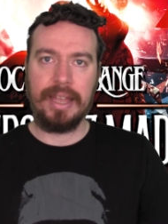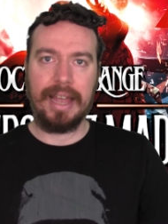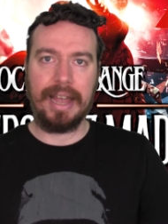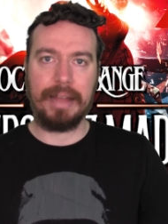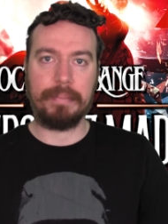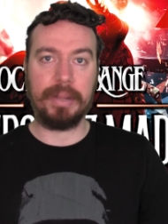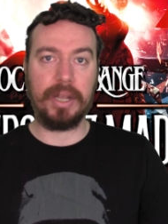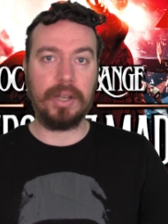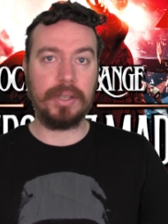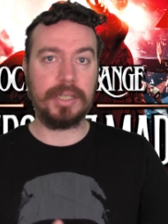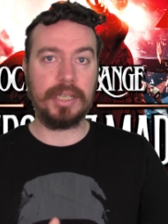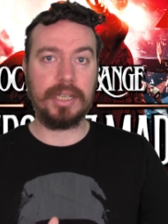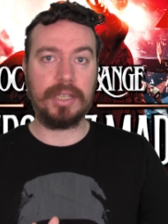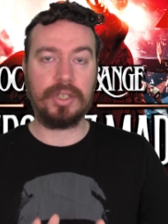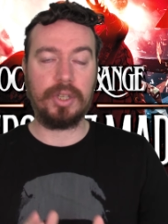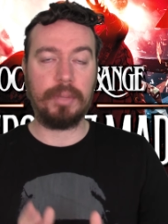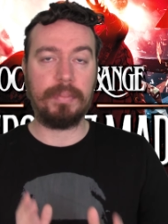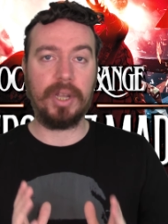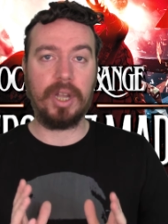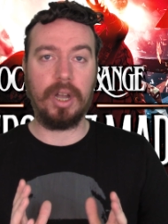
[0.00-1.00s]
And because of this,
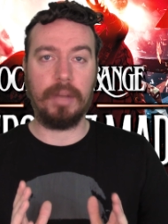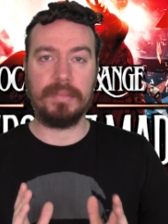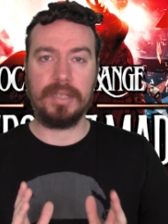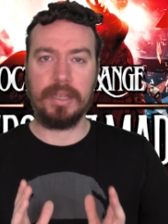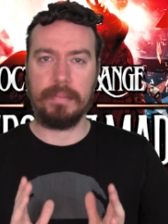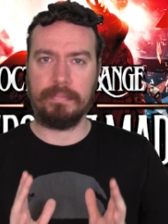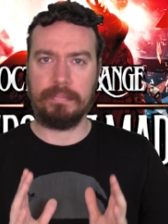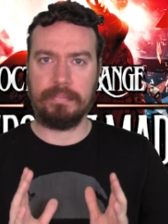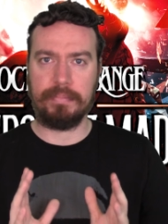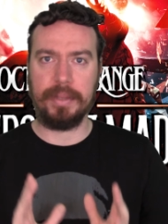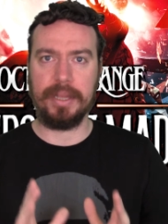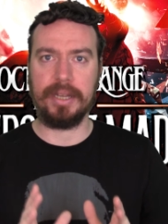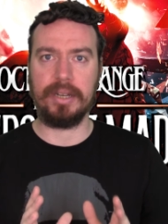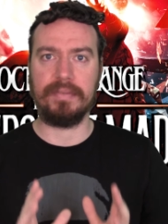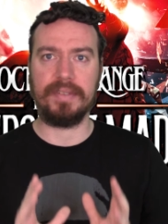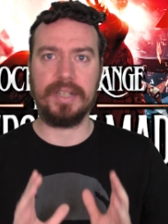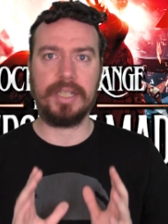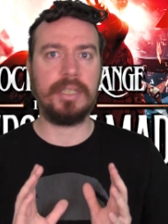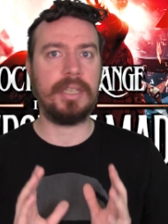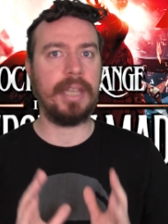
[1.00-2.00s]
she becomes a bit
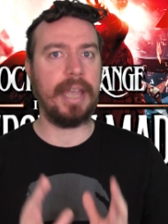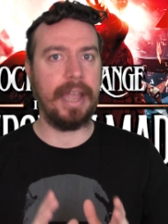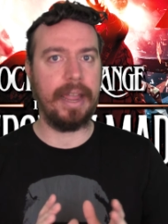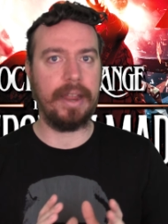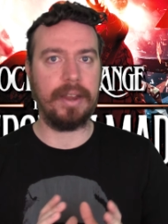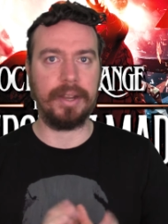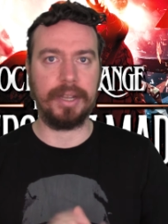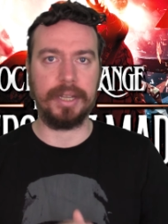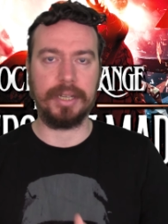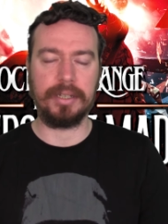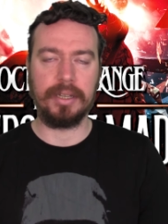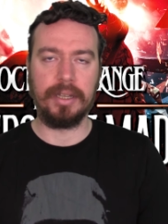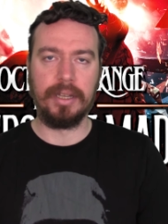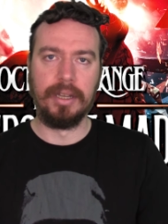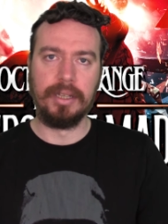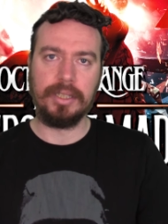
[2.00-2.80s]
of a target.